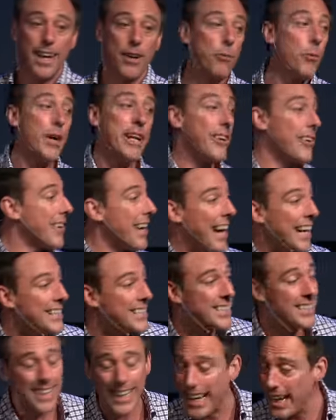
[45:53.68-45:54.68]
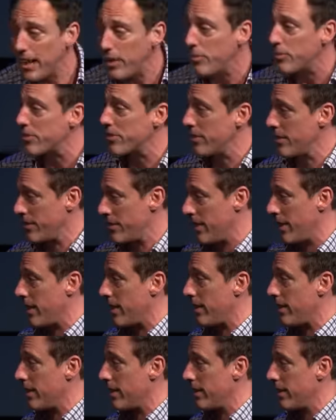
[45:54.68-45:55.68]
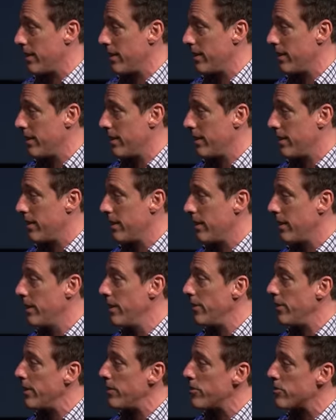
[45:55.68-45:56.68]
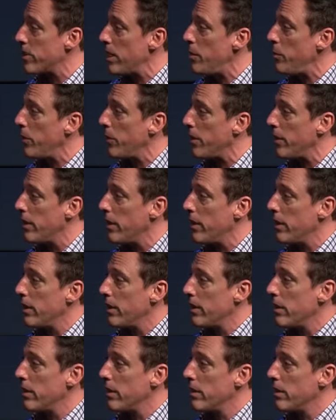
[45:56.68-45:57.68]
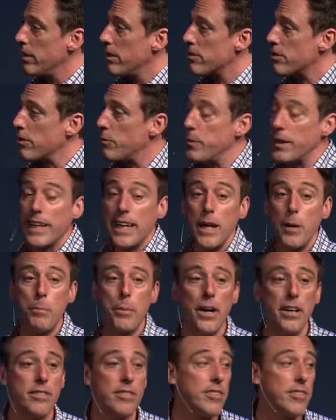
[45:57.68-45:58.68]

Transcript: we are not slaves to sin. You're in trouble. Should we keep on